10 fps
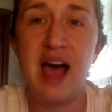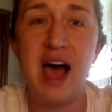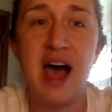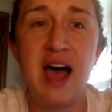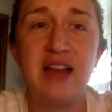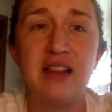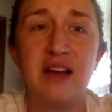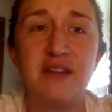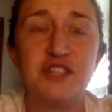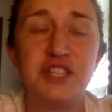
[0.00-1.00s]
I
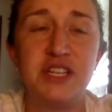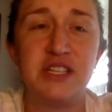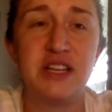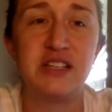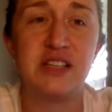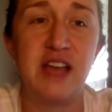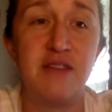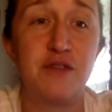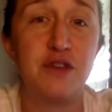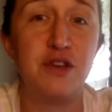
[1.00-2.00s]
love Jesus?
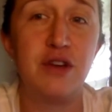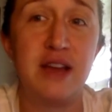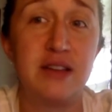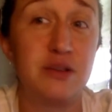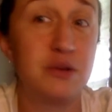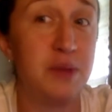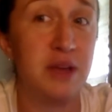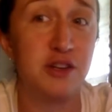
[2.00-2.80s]
And for you guys, it would be